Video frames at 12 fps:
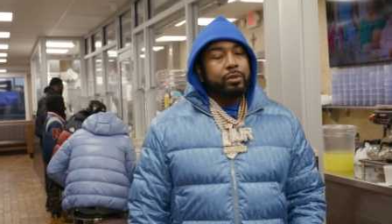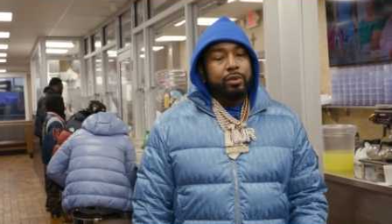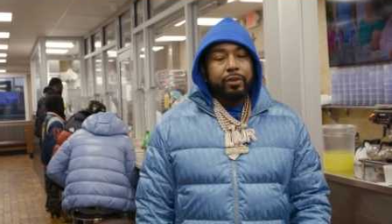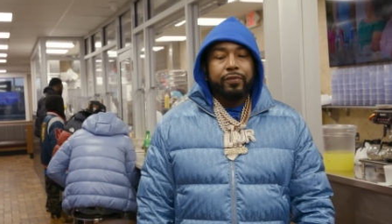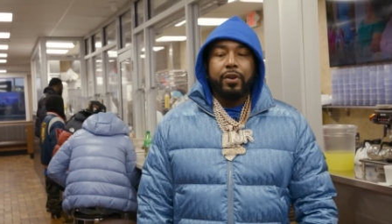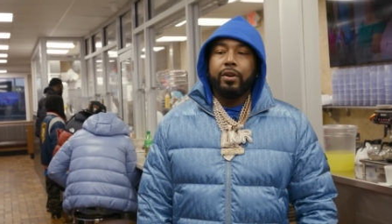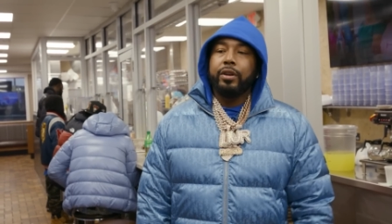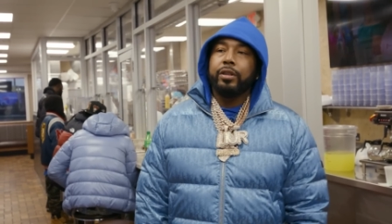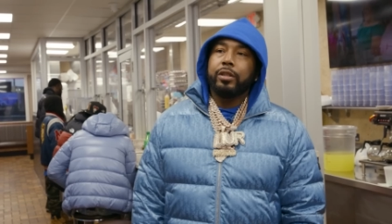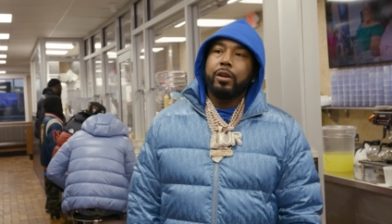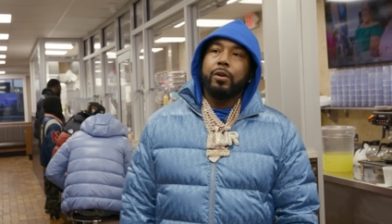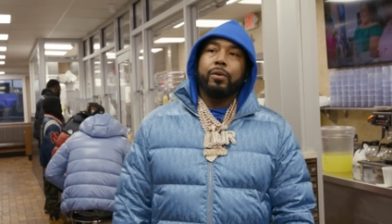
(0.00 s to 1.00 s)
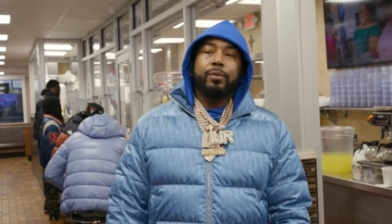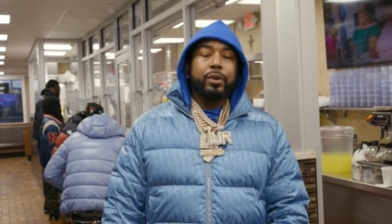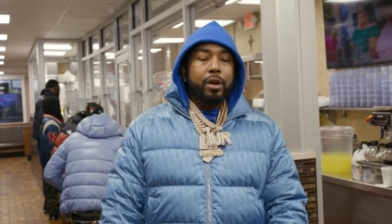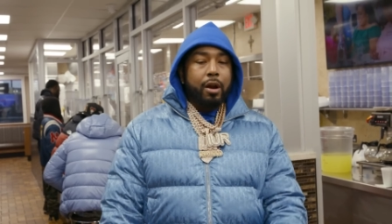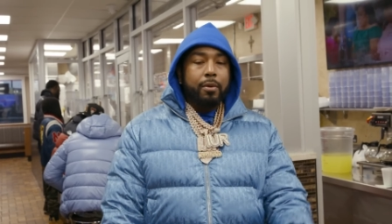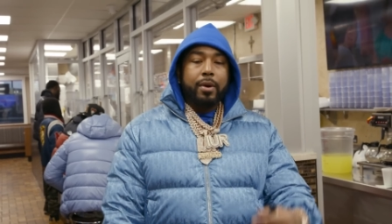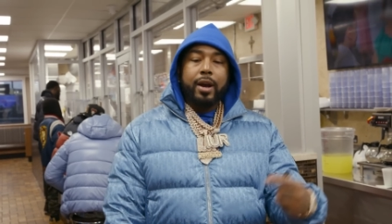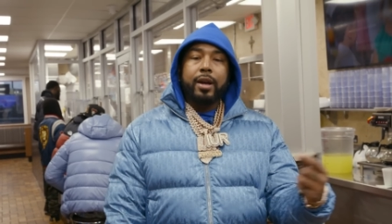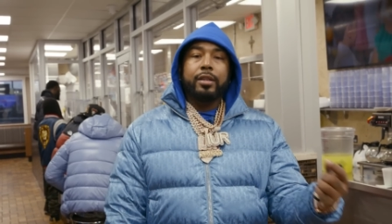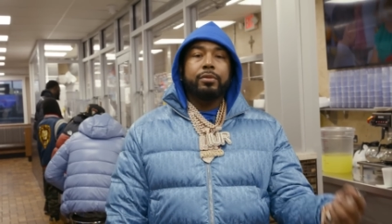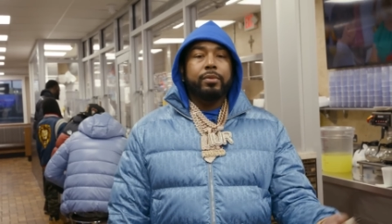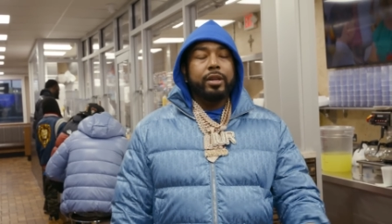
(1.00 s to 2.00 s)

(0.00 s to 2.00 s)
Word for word: 24 years old, car wash,